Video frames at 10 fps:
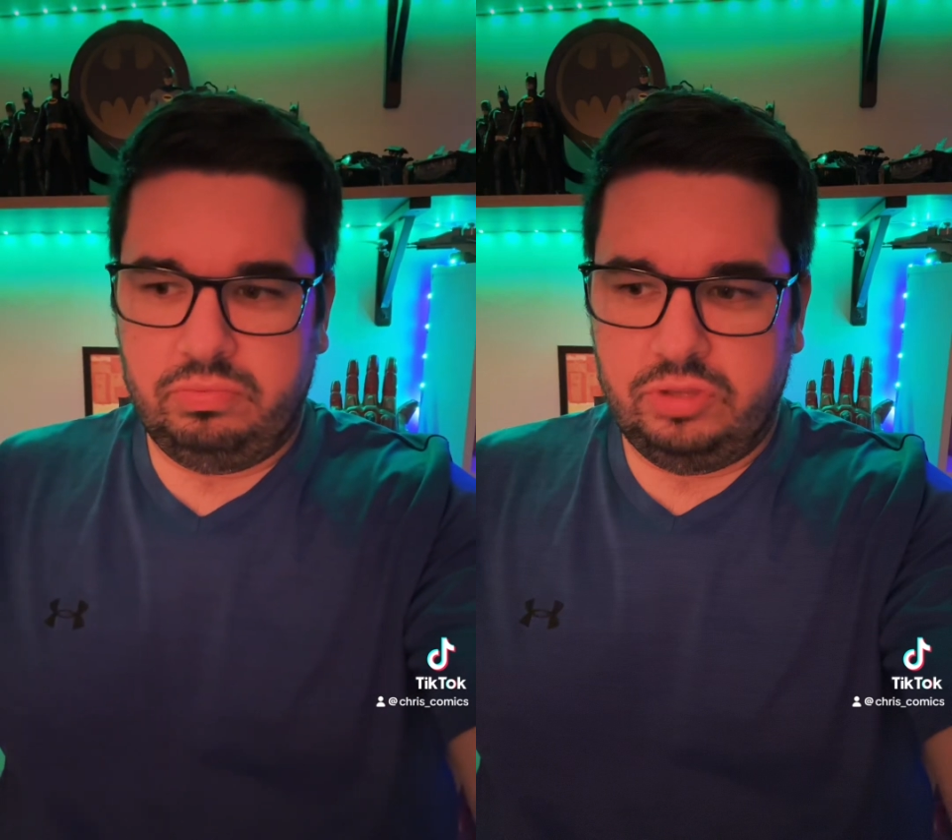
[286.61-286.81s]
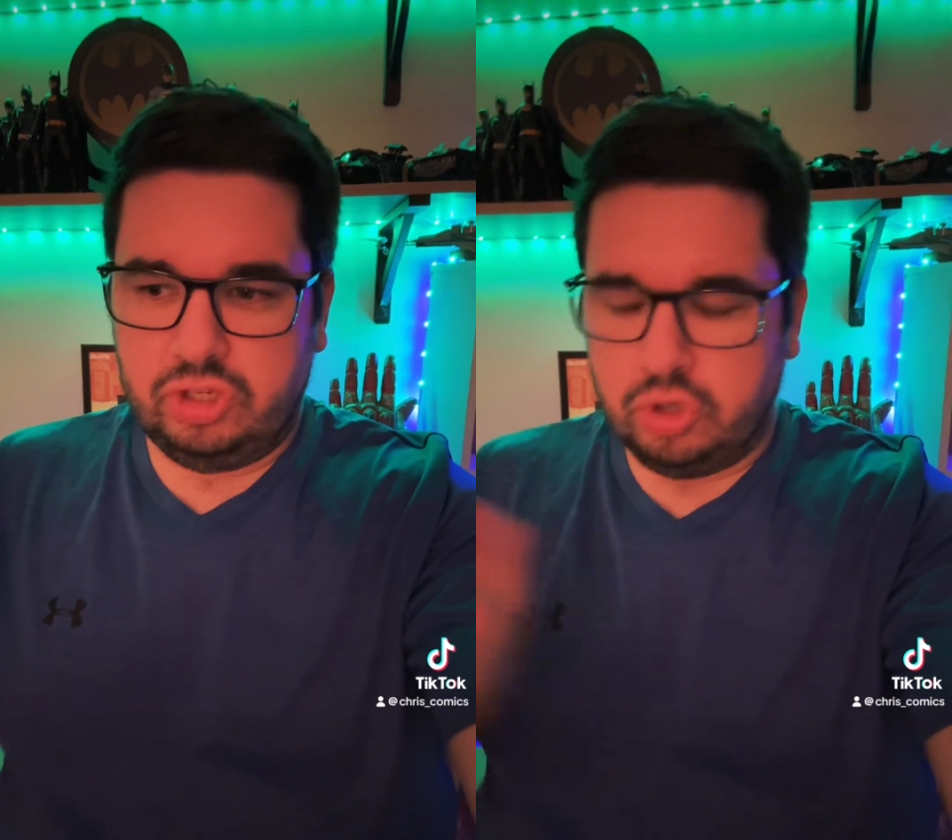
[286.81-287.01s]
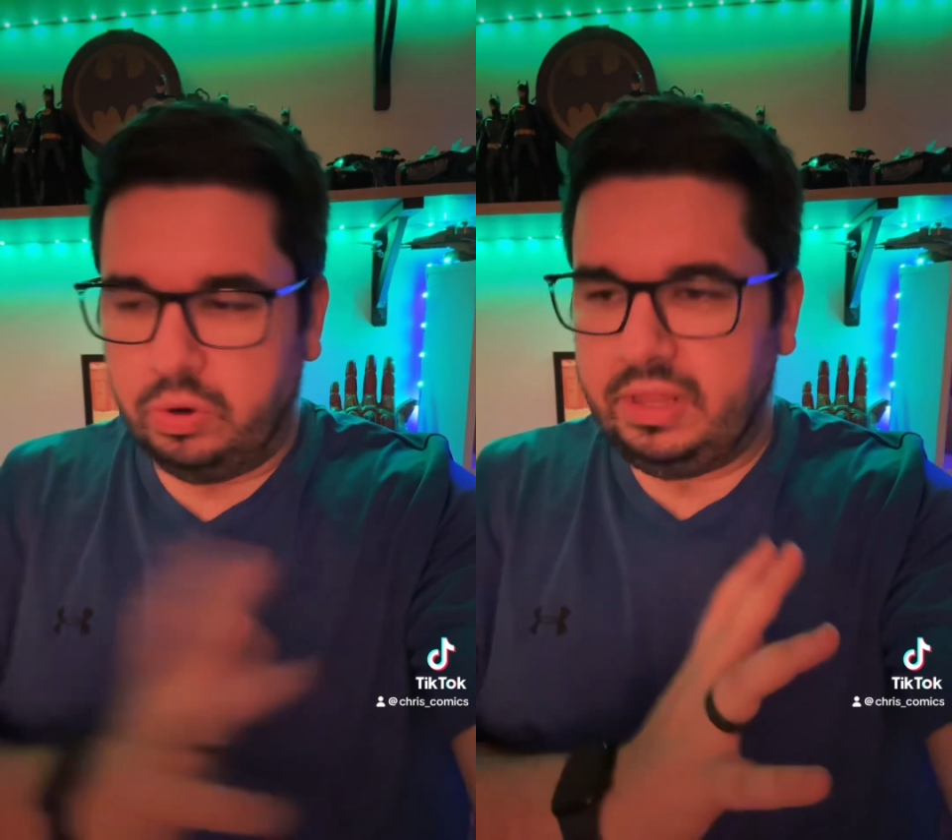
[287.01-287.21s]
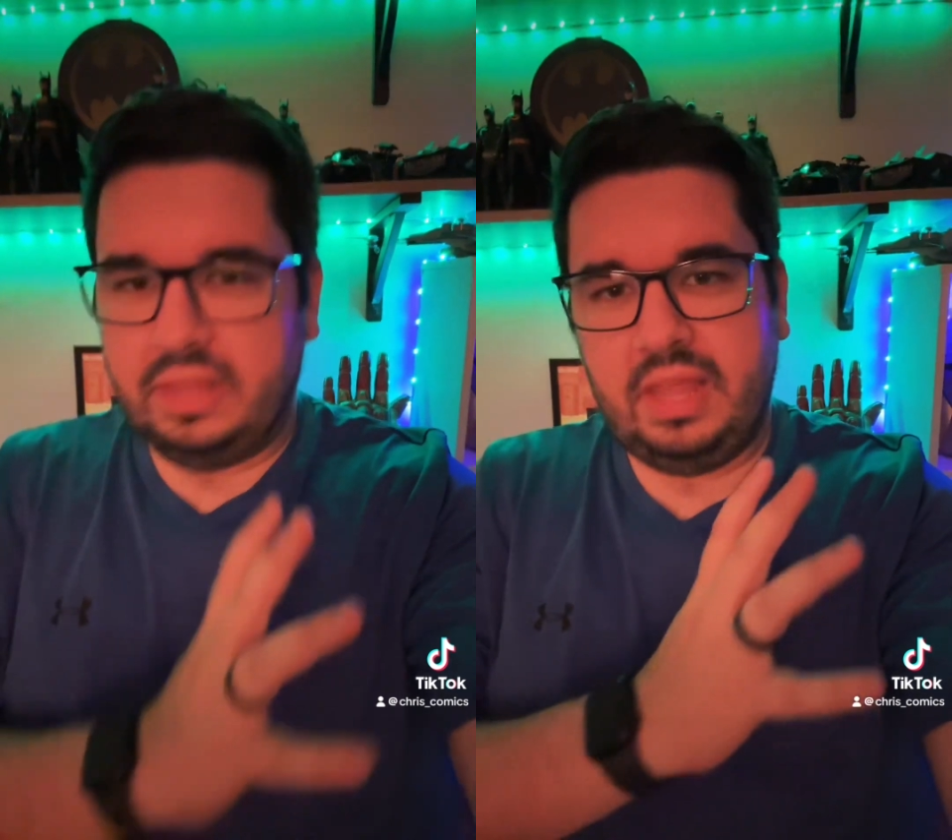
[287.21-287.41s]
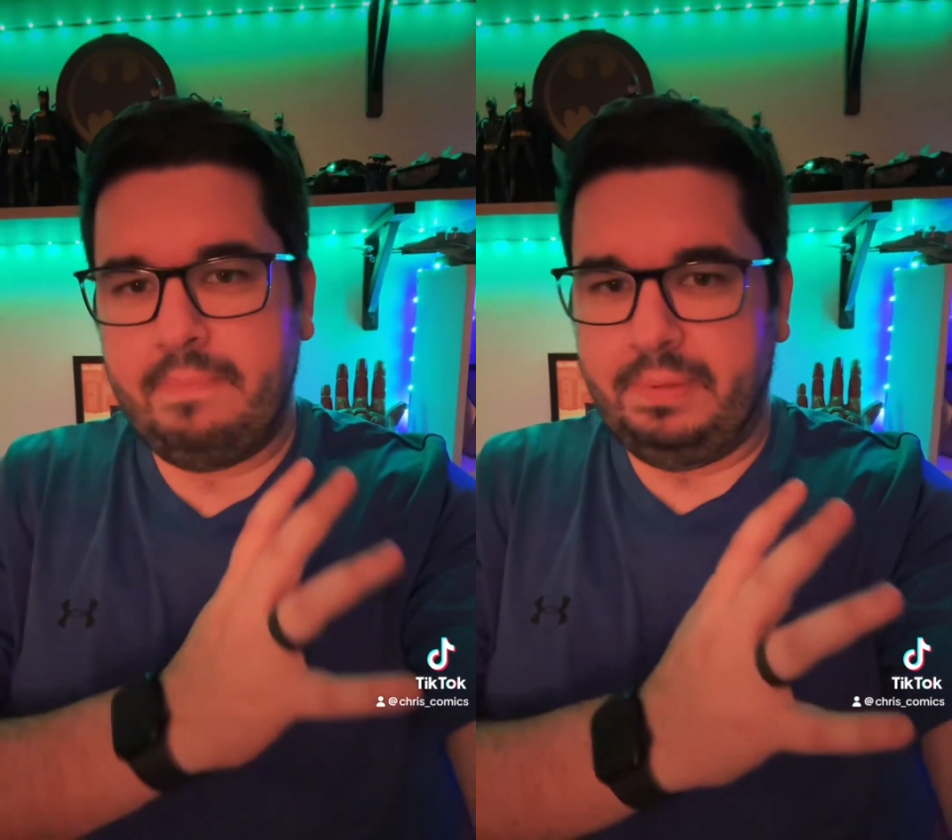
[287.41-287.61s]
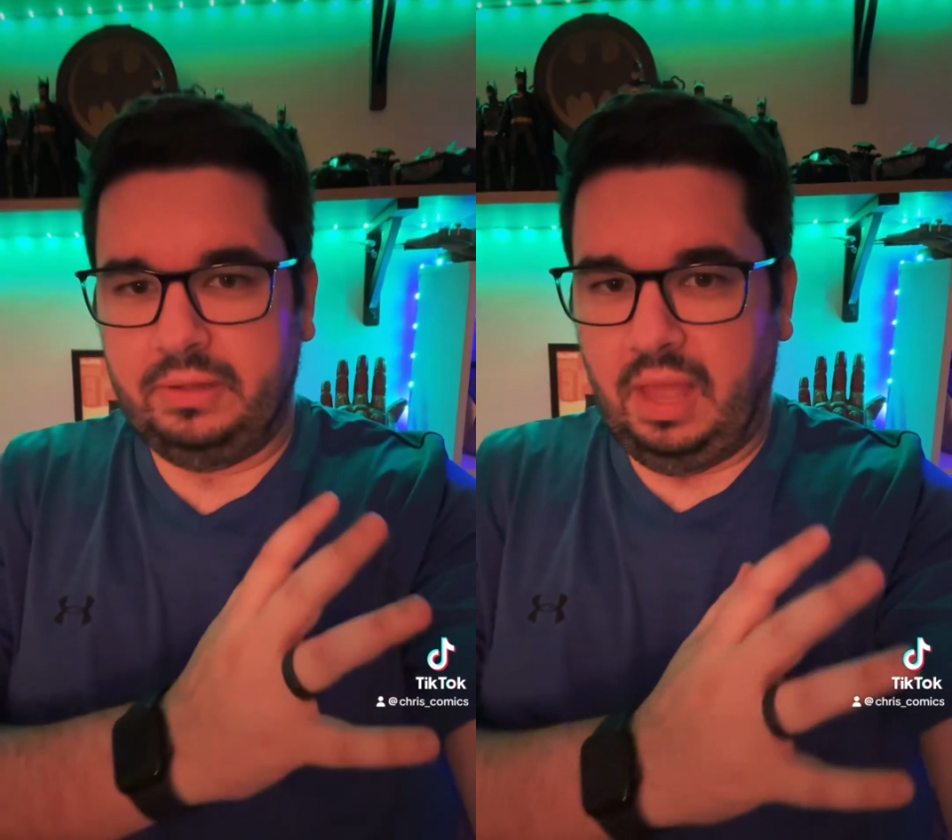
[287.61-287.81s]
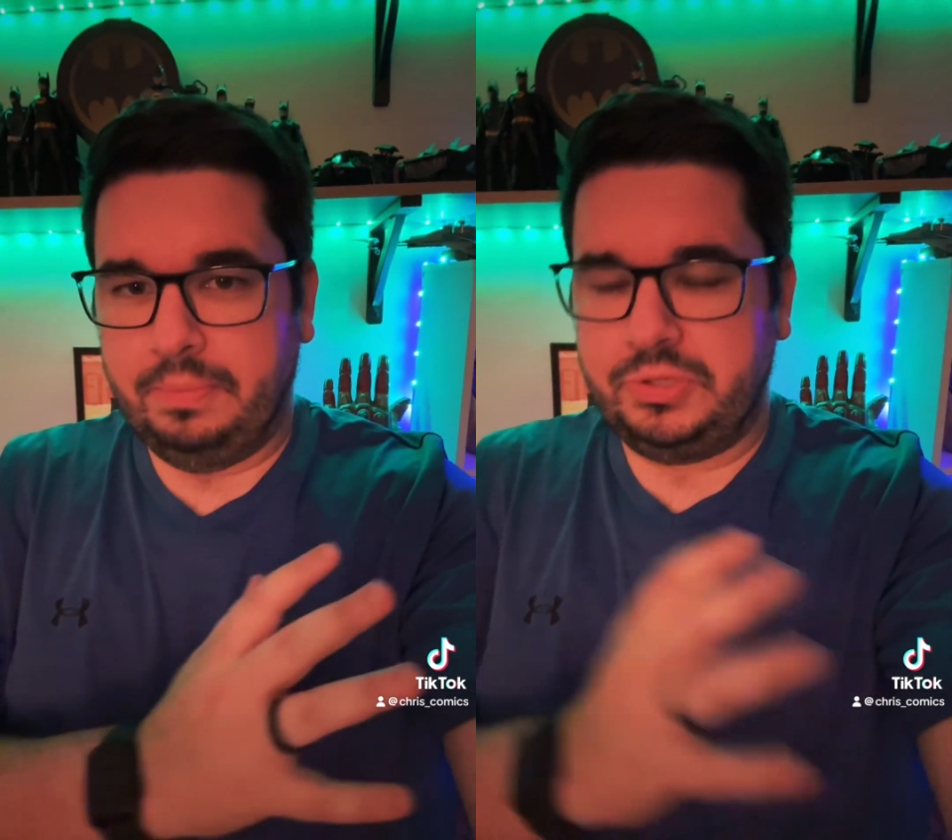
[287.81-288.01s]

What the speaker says: story that they build up